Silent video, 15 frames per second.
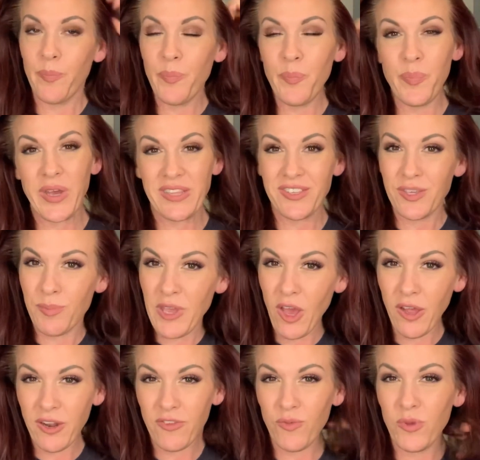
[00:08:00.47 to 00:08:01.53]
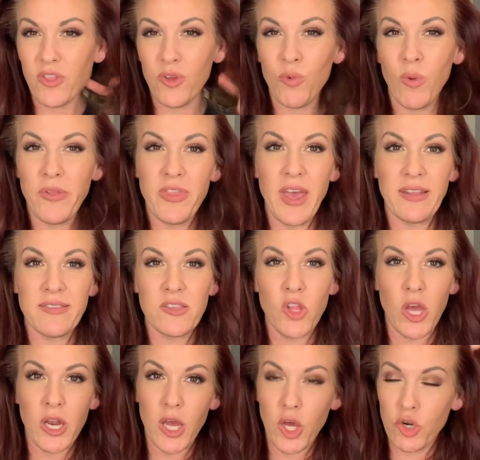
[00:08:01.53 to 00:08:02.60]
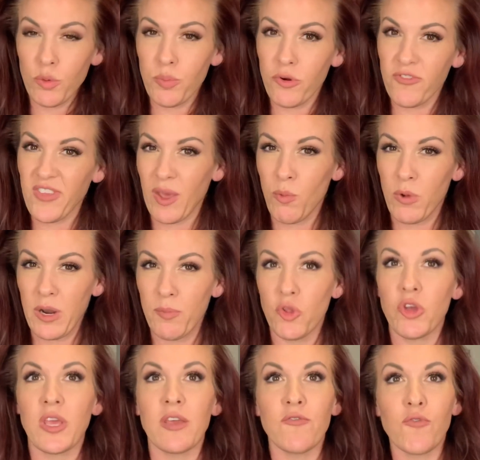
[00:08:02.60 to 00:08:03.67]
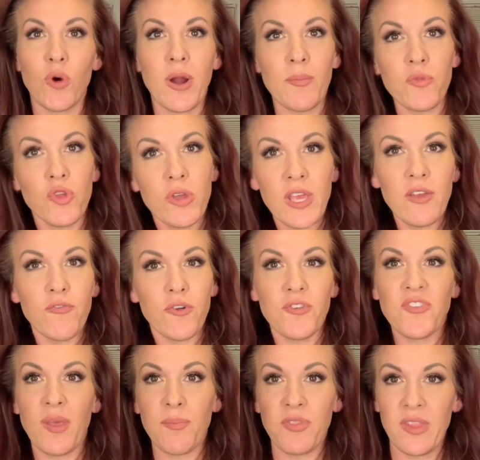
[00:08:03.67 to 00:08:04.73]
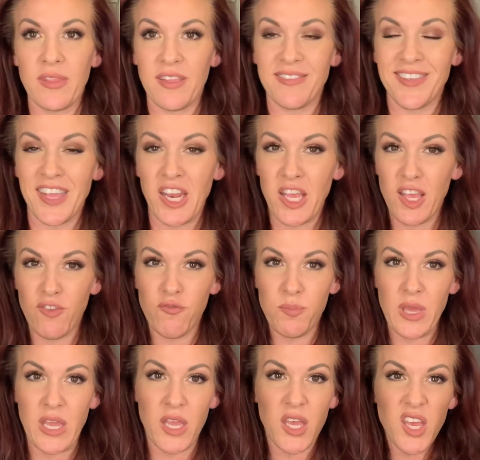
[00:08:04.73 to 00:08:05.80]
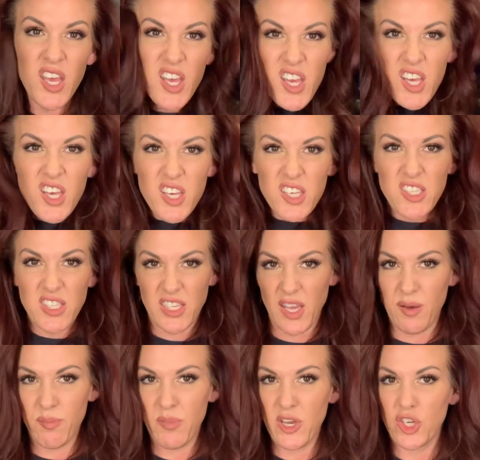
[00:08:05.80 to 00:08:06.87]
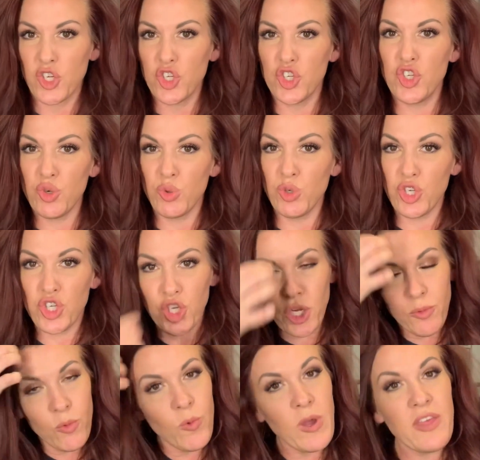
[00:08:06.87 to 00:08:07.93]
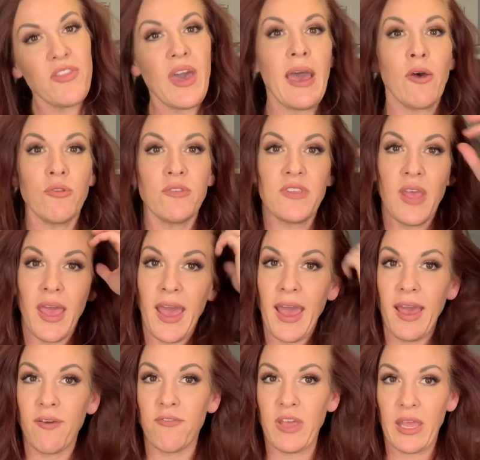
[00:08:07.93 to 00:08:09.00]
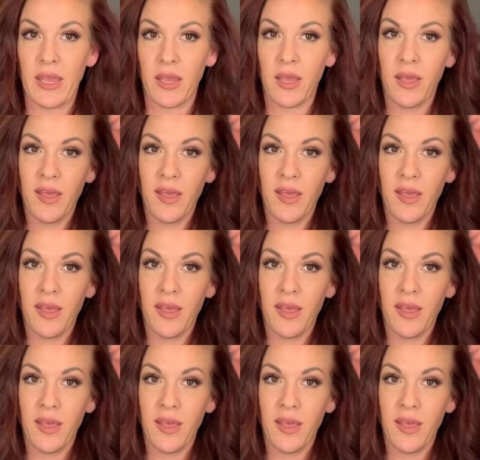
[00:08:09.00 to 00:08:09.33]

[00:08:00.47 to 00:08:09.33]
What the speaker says: But to be honest with you, that's not 100% what I'm looking for. I'm looking for something that's going to give me some zhoosh without having,